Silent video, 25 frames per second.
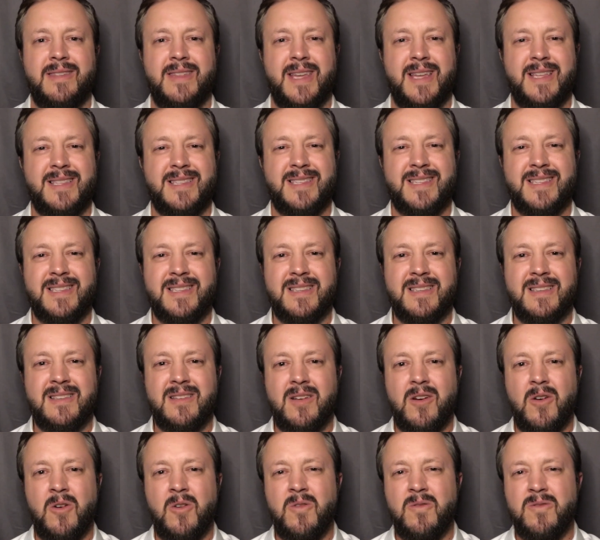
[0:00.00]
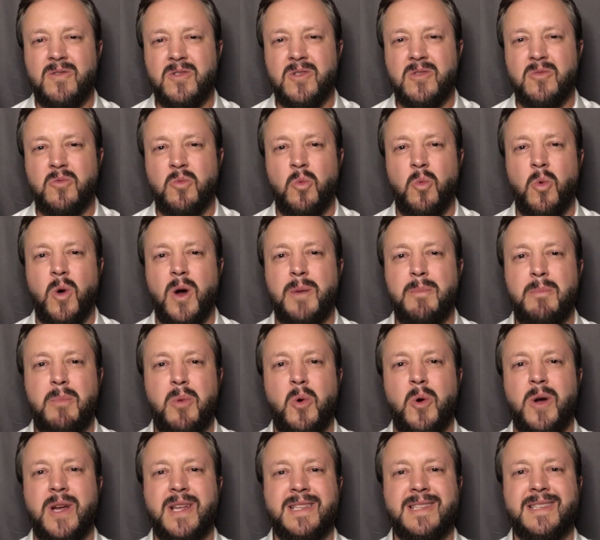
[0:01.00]
That's over
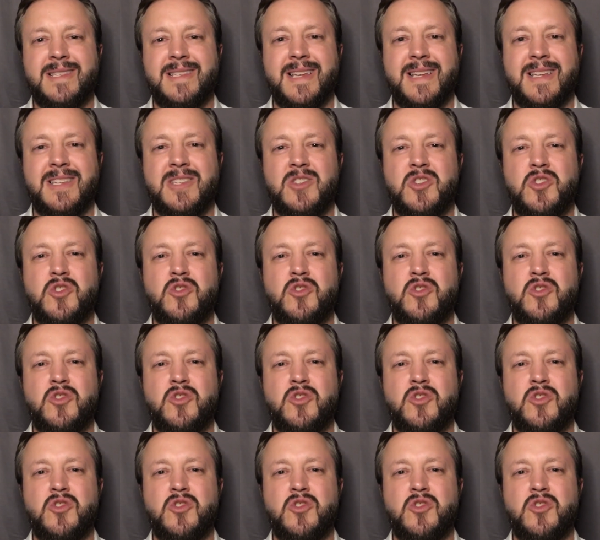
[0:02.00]
$1.6